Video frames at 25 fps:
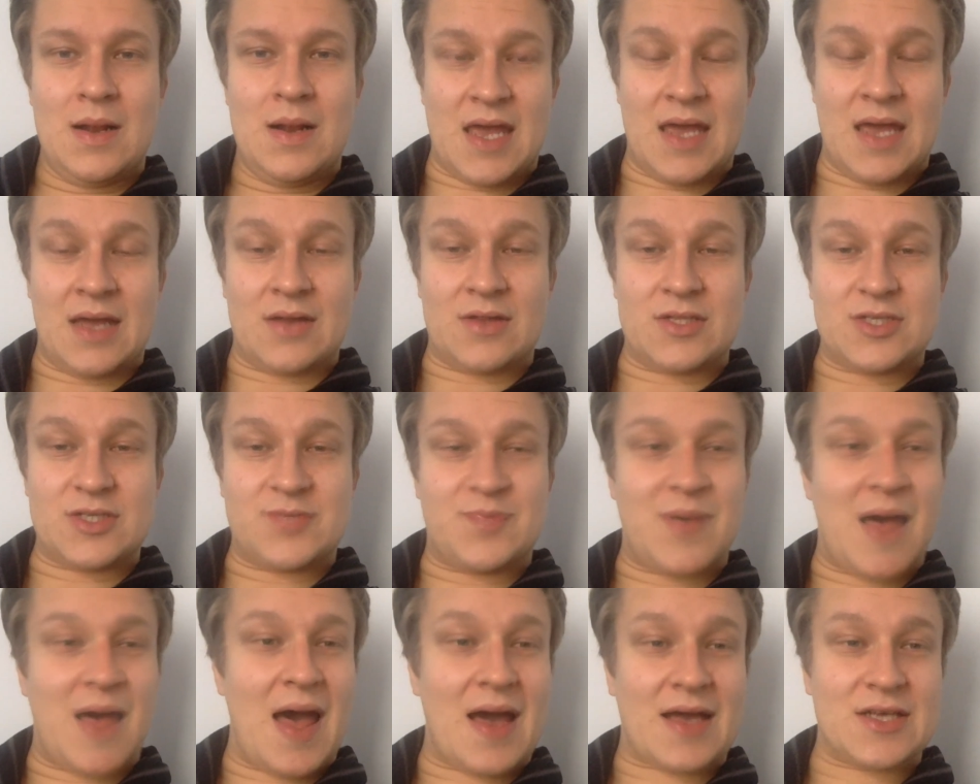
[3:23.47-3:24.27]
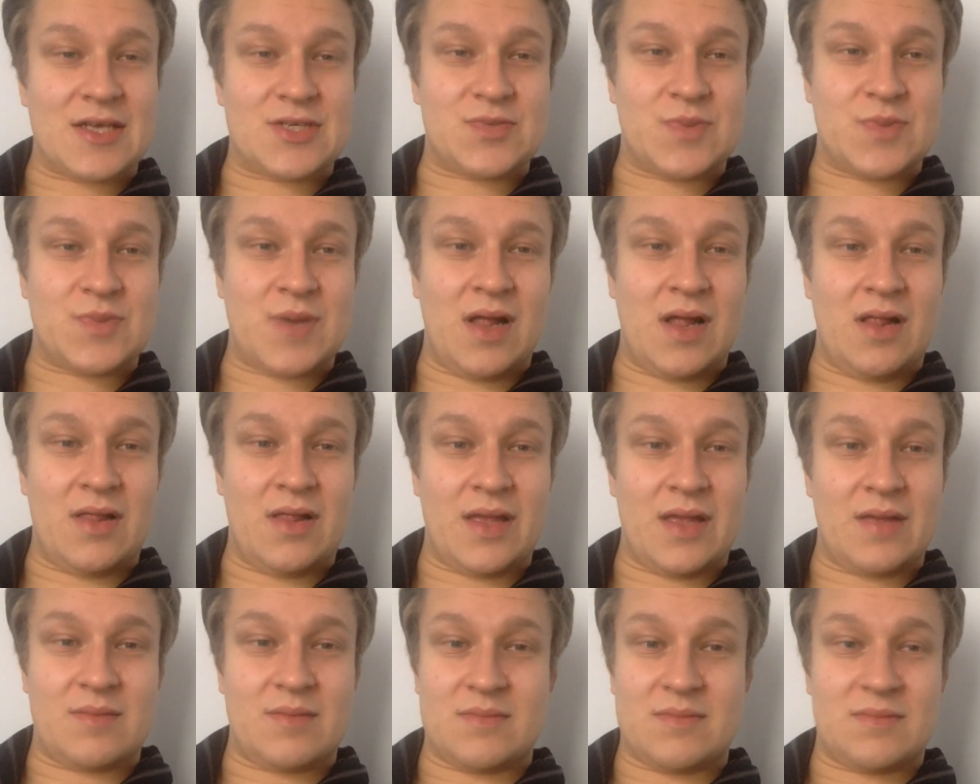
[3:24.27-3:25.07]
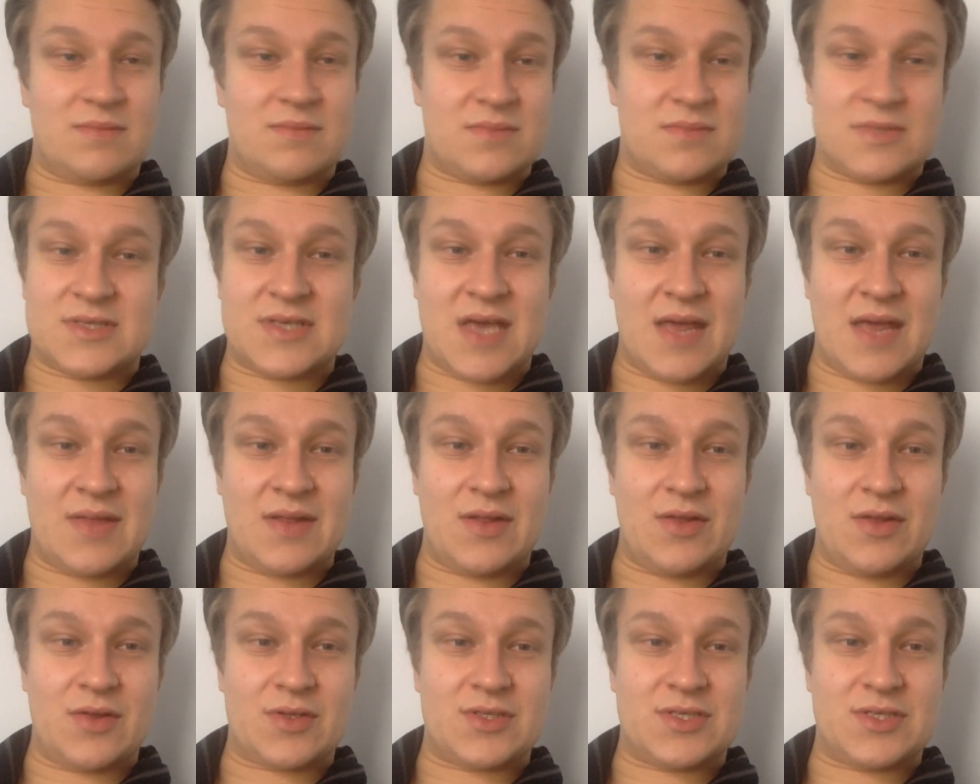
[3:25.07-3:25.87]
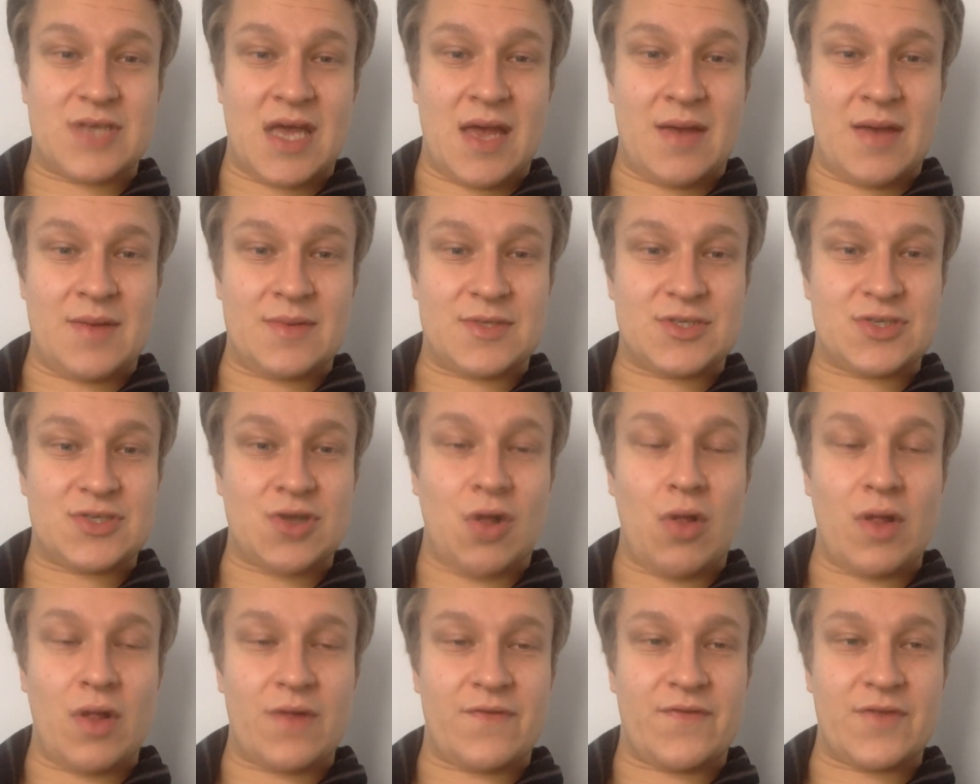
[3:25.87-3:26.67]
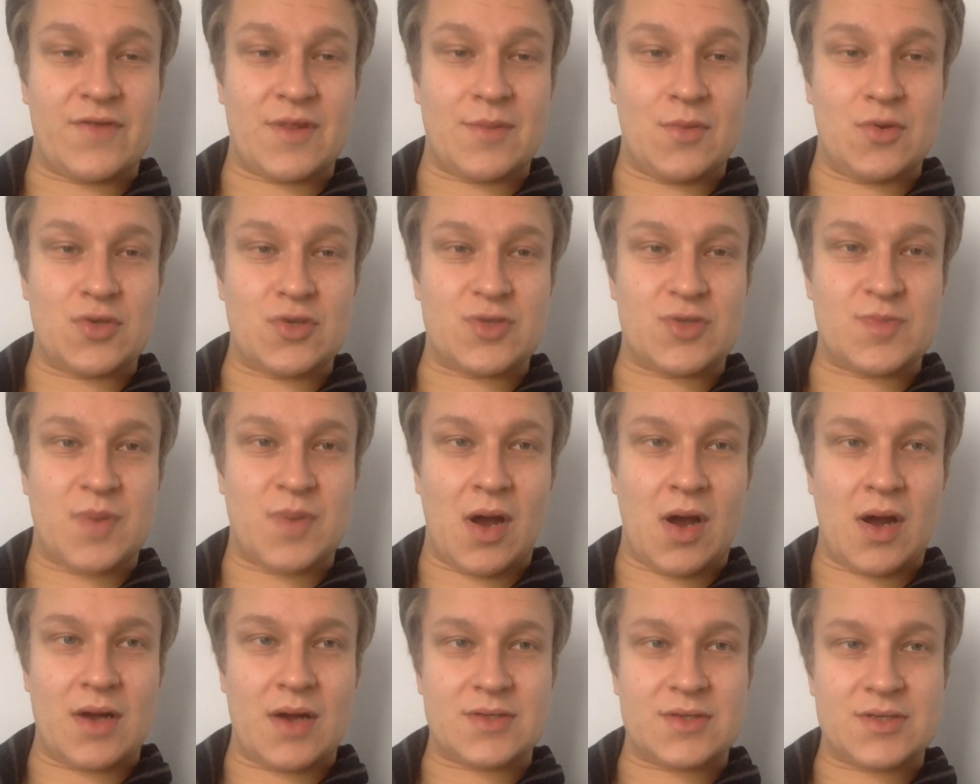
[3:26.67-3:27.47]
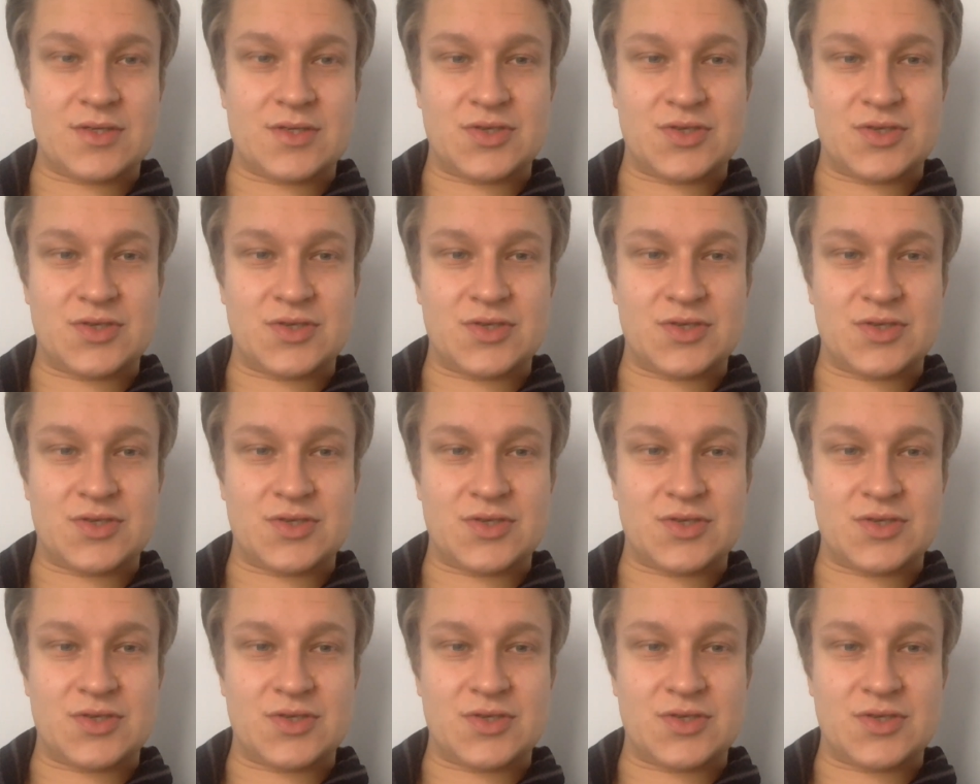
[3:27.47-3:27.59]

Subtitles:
England's pack as well, like I said, they looked solid for the most part.